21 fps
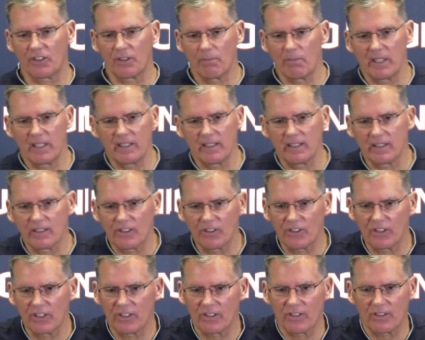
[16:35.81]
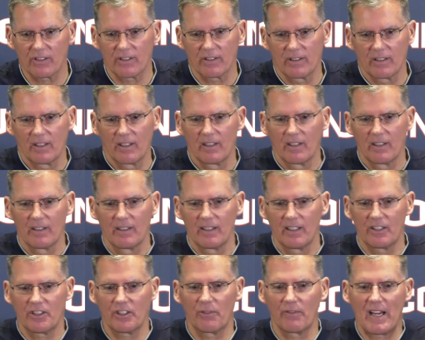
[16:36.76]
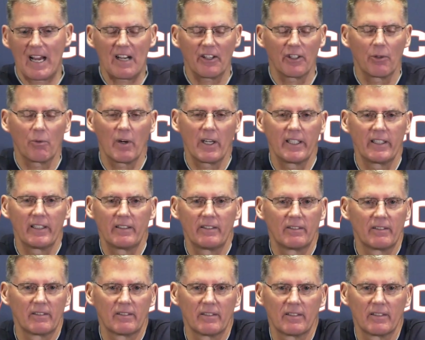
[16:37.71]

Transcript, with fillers: to me, it's just, it's evaluating.